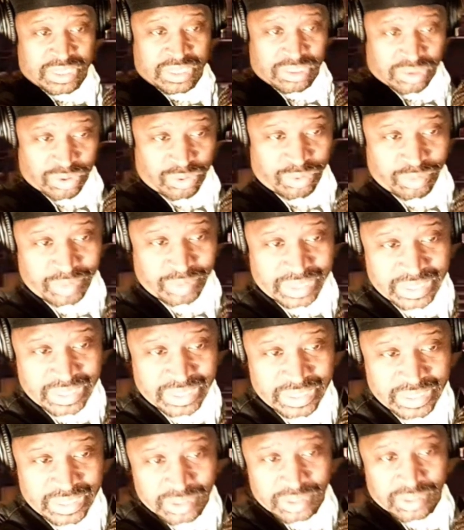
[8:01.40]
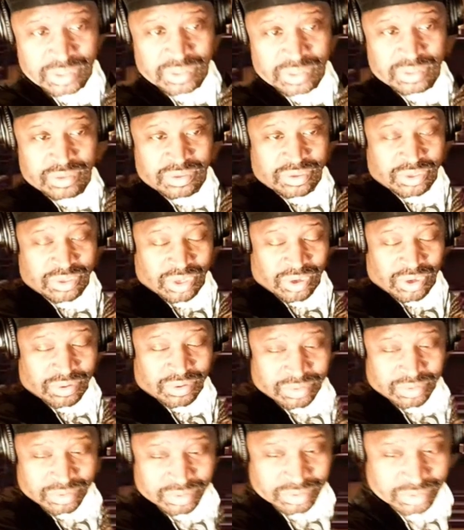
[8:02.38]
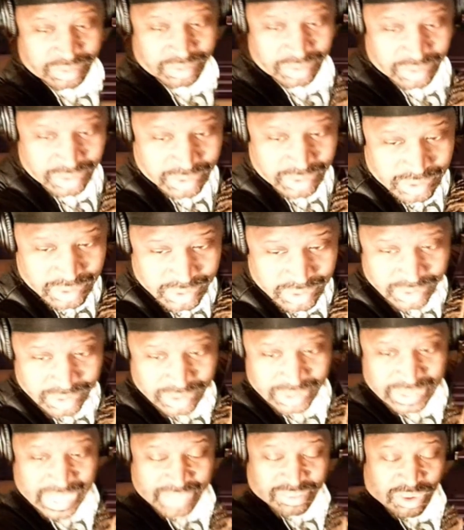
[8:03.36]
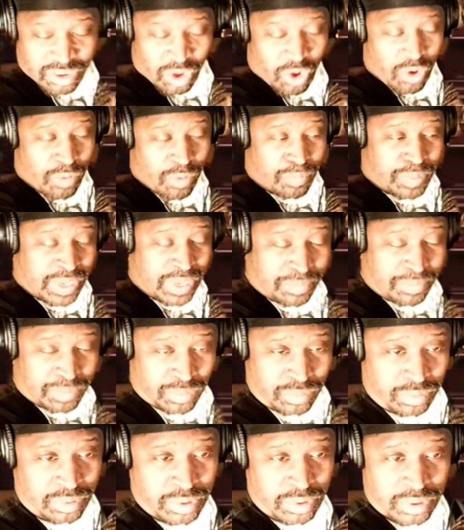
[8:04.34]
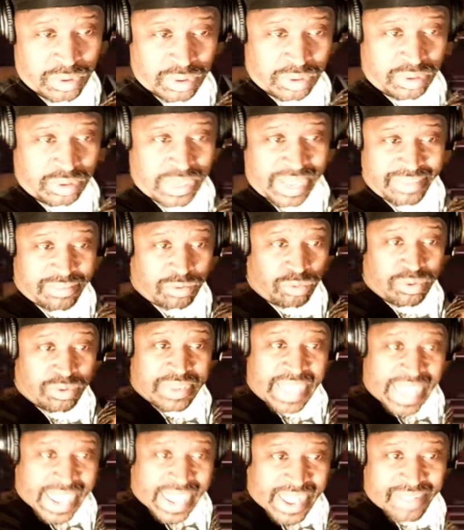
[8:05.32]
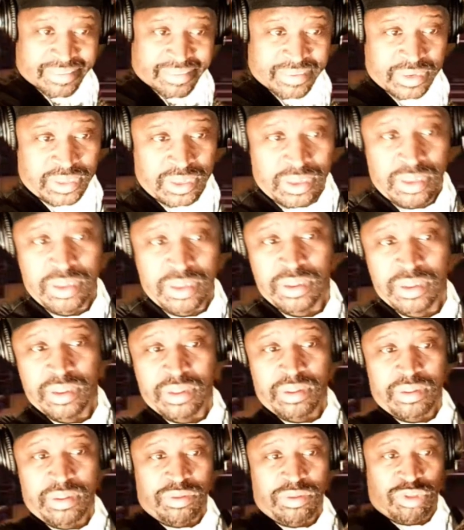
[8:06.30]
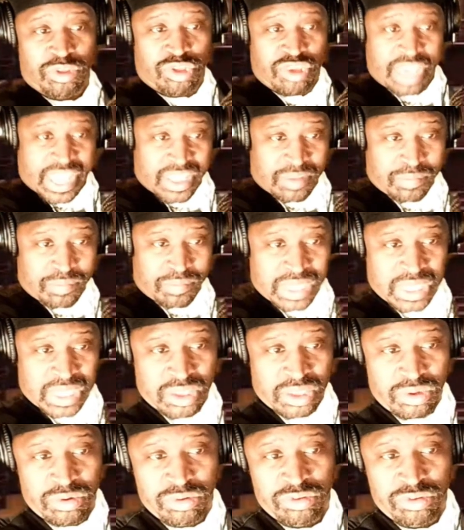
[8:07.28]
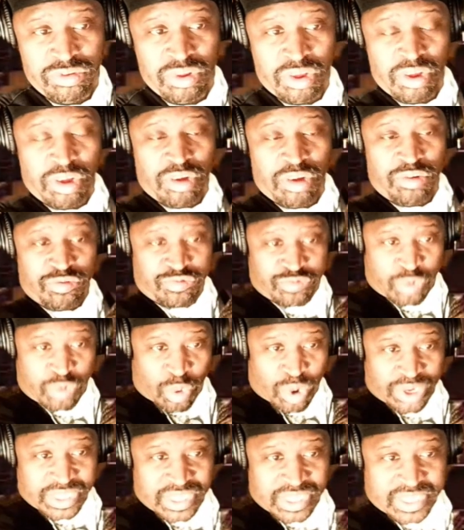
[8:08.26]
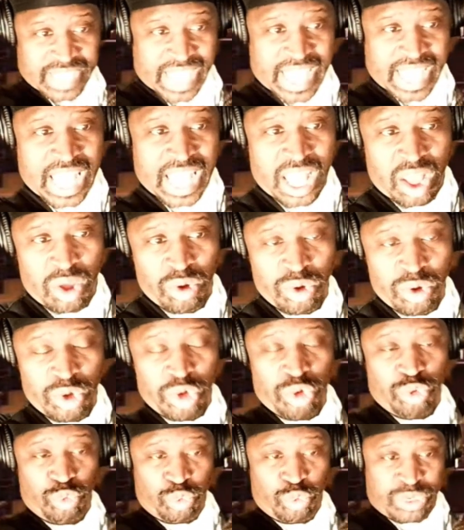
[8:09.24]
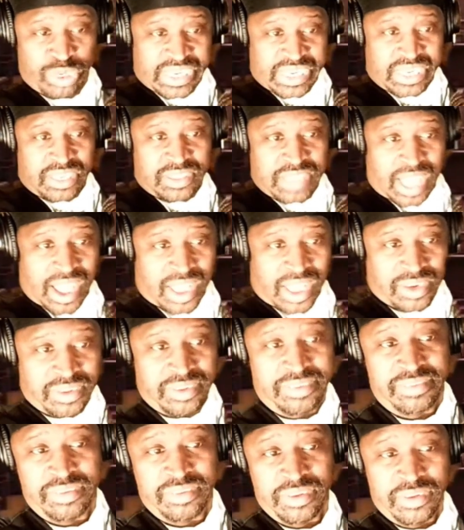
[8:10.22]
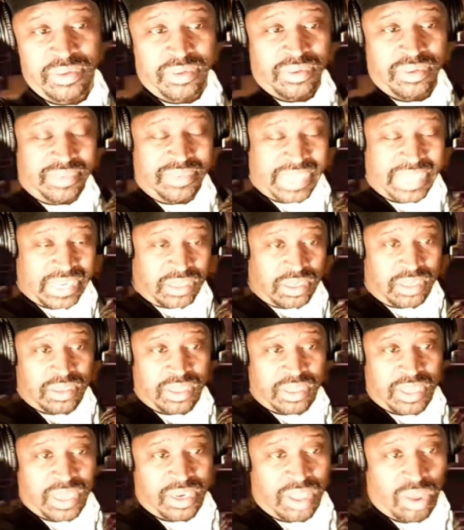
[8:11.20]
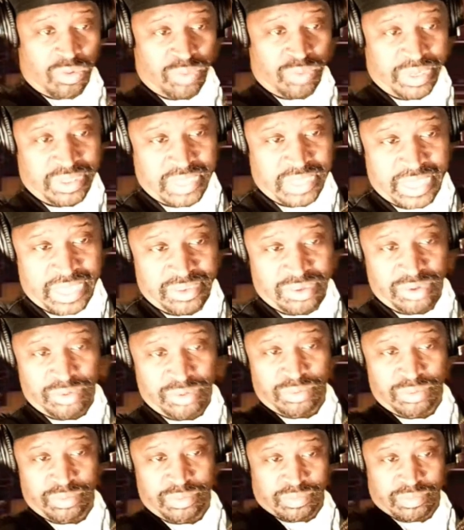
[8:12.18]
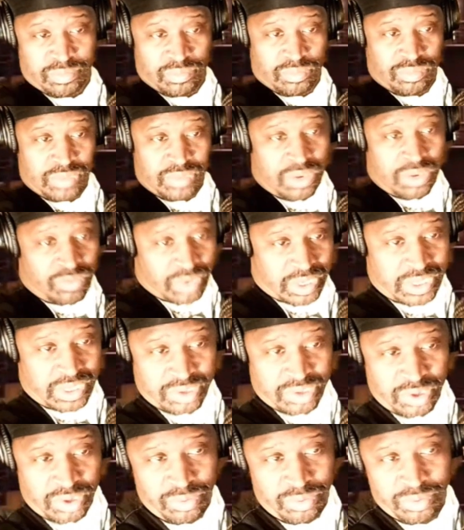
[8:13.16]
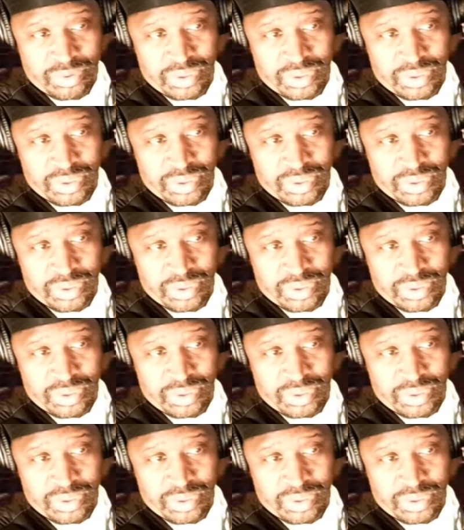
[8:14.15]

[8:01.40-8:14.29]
do, man. You know? And I told people, that's who Cassidy, J Mills, 40 Cal, Reed Dollars, they need to get up with that dude. They really do.